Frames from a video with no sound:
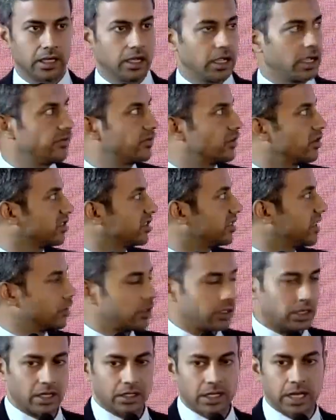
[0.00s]
Of course,
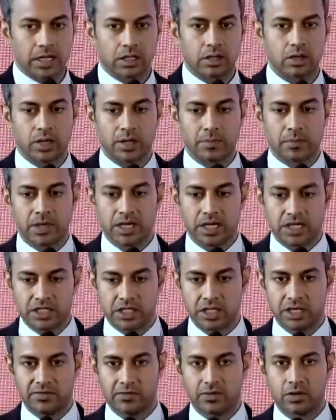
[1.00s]
that's not a
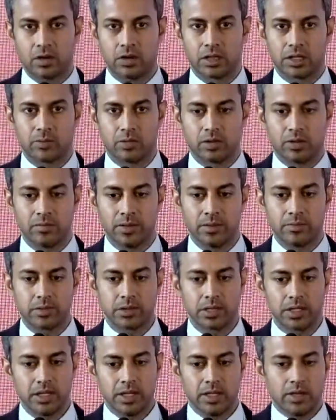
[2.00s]
panacea for all the problems.